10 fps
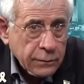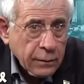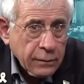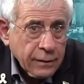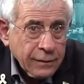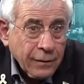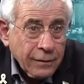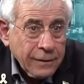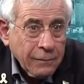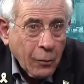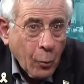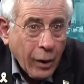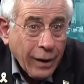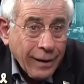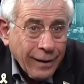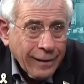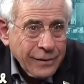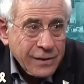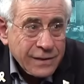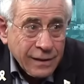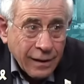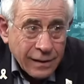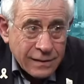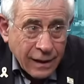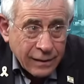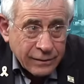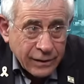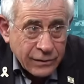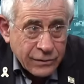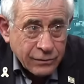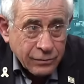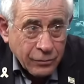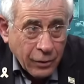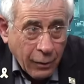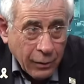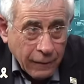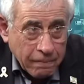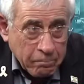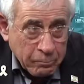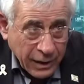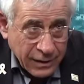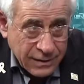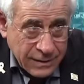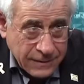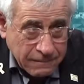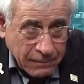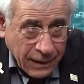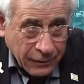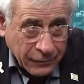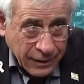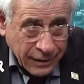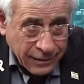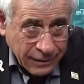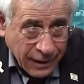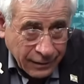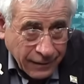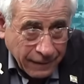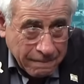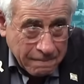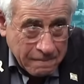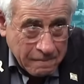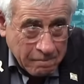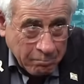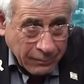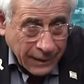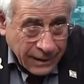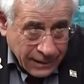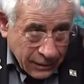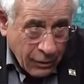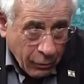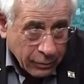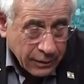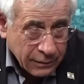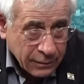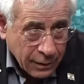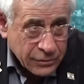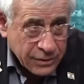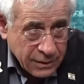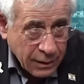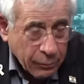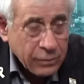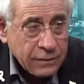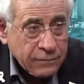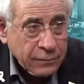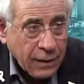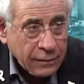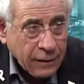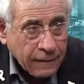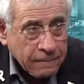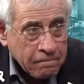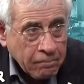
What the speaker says: So they told him, well, Al Jazeera is right next to our base, Al Udeid in Qatar. He didn't know that Al Jazeera broadcasts from Qatar.